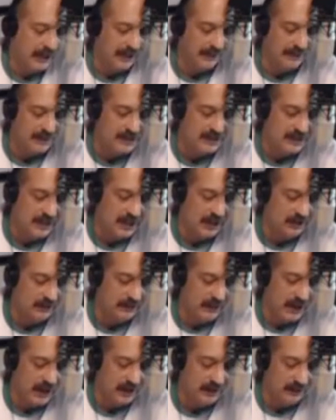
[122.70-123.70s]
gave it a
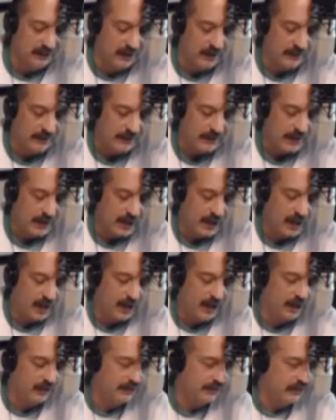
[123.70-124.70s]
satisfactory.
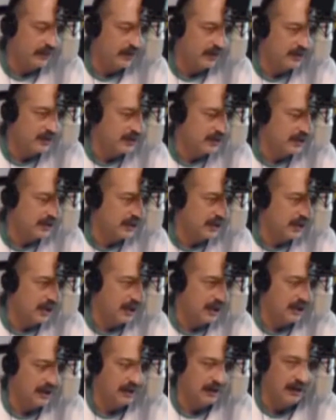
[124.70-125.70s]
Uh, as far as the uh,
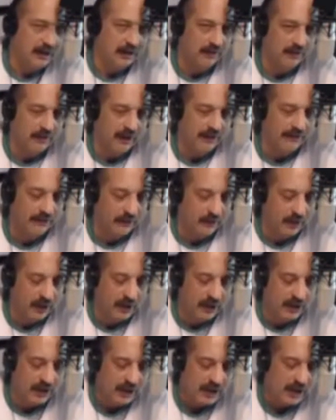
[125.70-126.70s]
uh
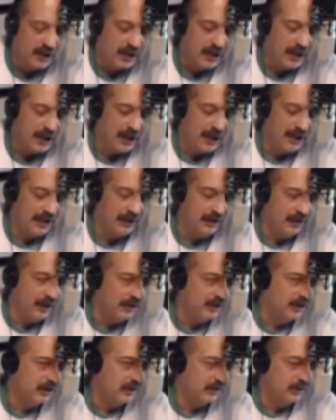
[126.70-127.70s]
refereeing, uh,
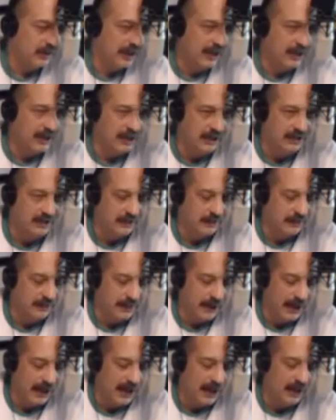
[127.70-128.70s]
nothing great, nothing
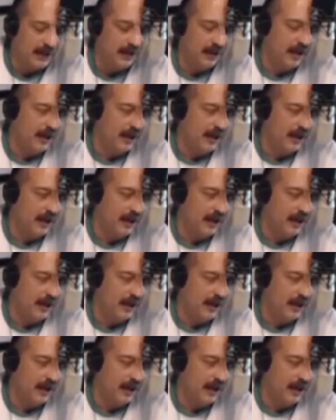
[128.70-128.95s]
bad.